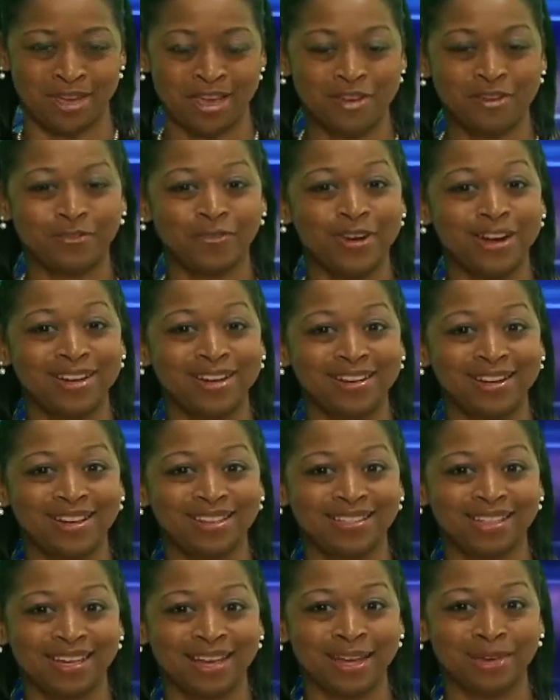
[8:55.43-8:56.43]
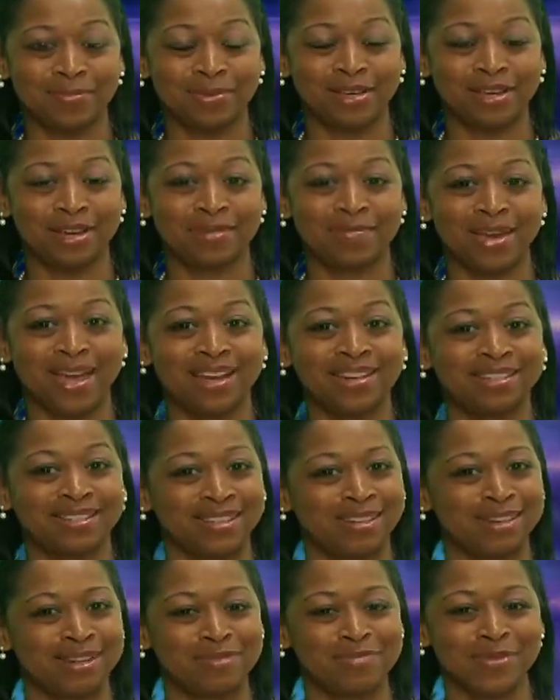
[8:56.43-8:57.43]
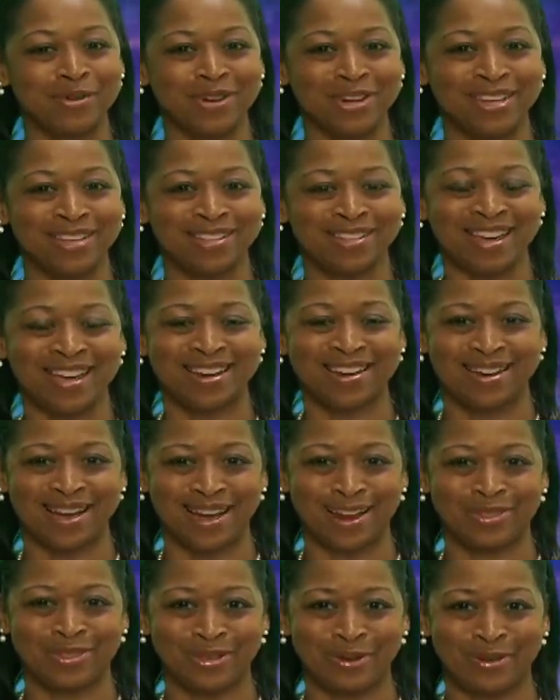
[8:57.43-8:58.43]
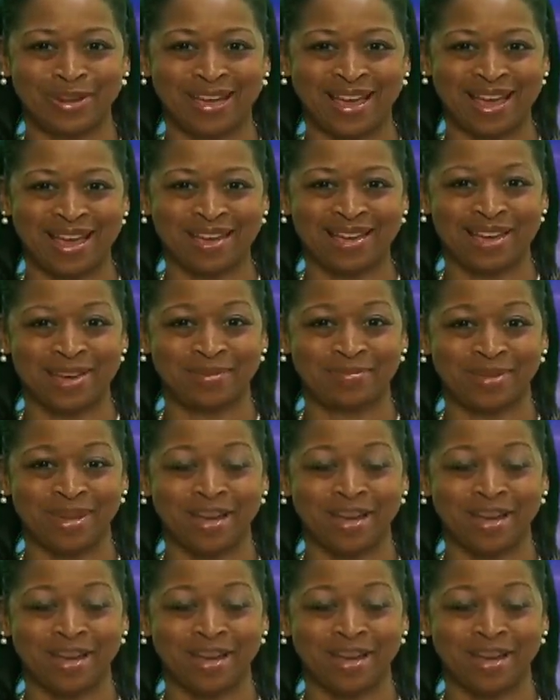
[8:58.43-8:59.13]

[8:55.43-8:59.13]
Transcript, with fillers: Friday nights at 8 p.m., and Sunday mornings at 9:30 a.m.